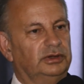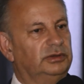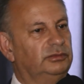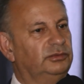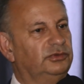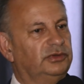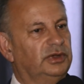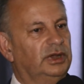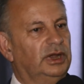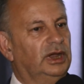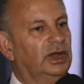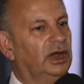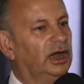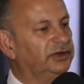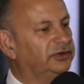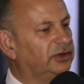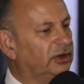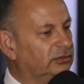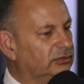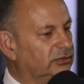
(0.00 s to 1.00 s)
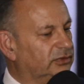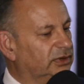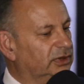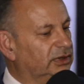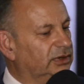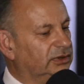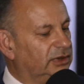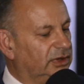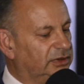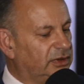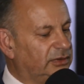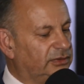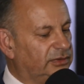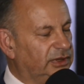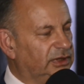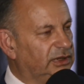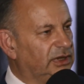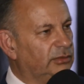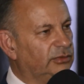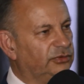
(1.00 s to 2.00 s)
Uh, there was, I don't, I
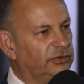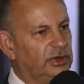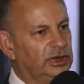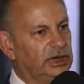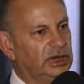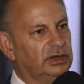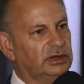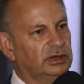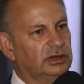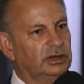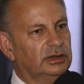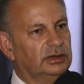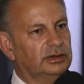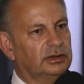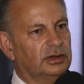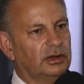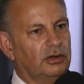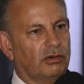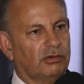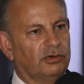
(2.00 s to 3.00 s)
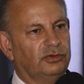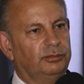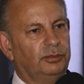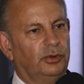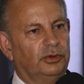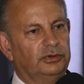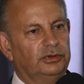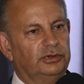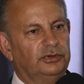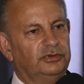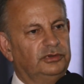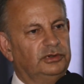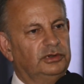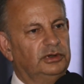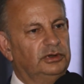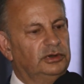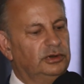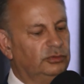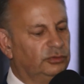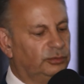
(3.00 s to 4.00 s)
don't think there was any
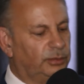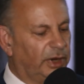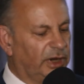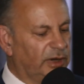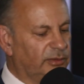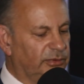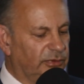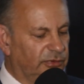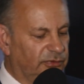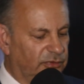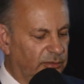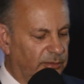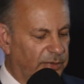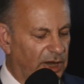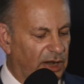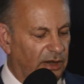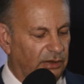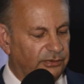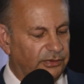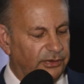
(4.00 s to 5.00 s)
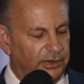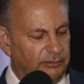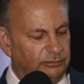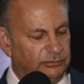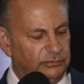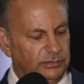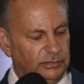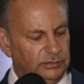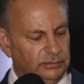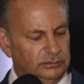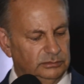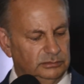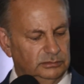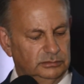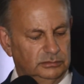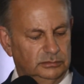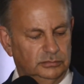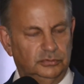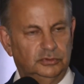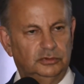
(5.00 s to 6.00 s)
correspondence in the newspapers about them
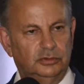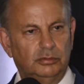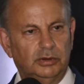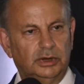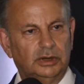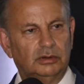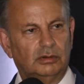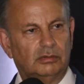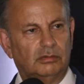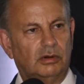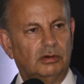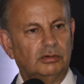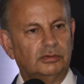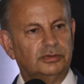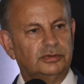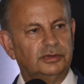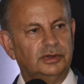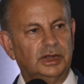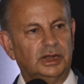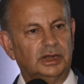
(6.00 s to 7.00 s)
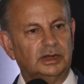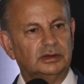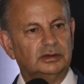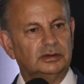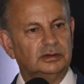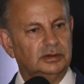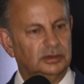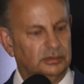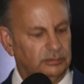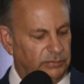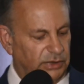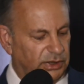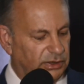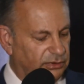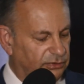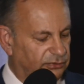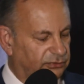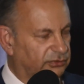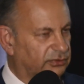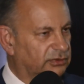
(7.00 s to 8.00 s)
doing the wrong thing
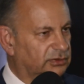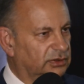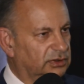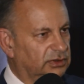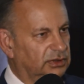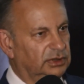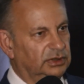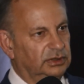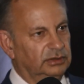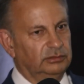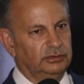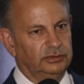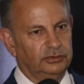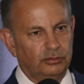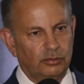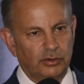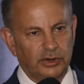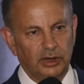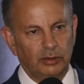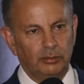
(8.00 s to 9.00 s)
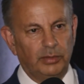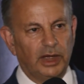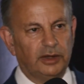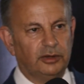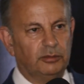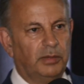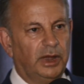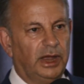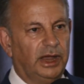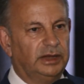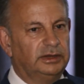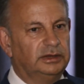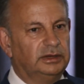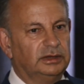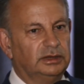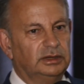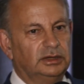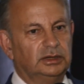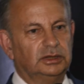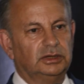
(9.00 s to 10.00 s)
because we're talking about a
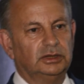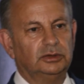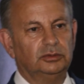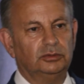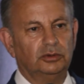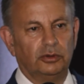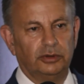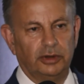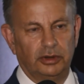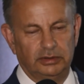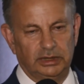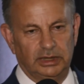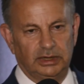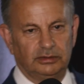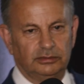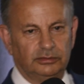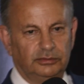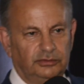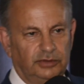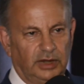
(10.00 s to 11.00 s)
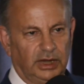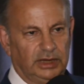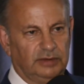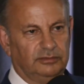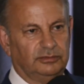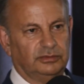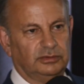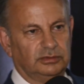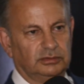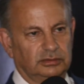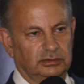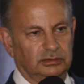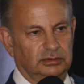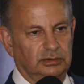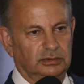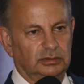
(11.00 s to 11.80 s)
man who not only saved